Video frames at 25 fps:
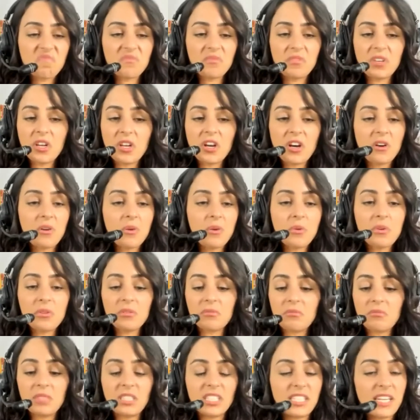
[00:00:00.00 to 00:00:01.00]
no
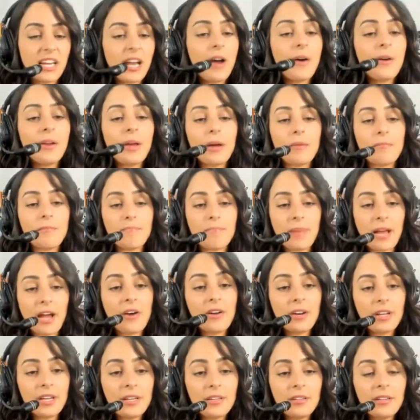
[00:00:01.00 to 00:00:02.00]
doubt
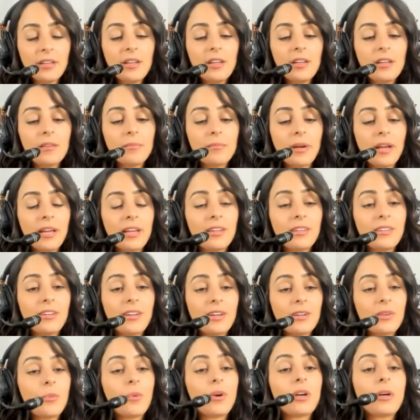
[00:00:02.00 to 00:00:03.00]
about it but you
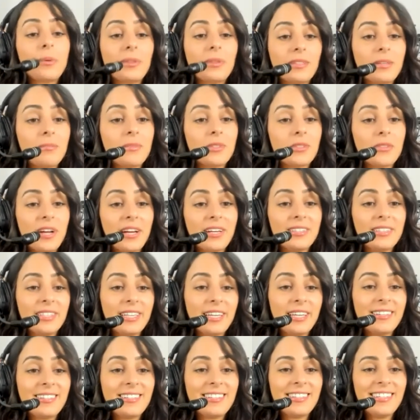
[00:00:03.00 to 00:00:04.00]
got to work with them
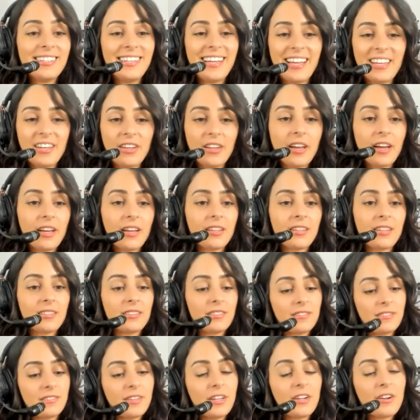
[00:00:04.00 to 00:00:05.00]
directly and you got to
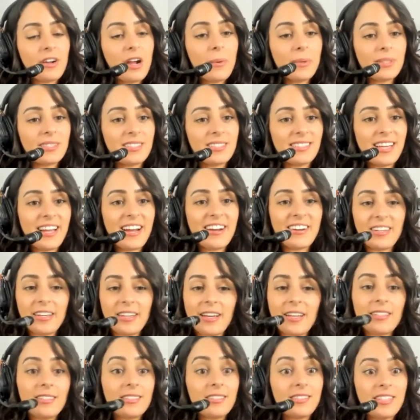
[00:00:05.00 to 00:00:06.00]
figure out what's there and you
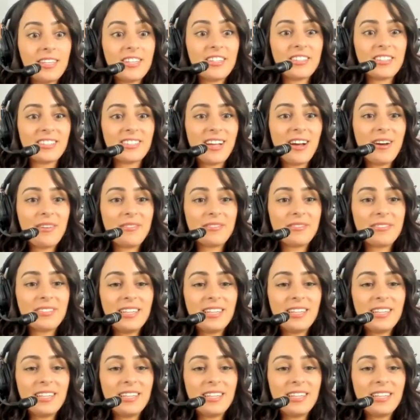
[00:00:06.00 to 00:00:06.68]
got to see yourself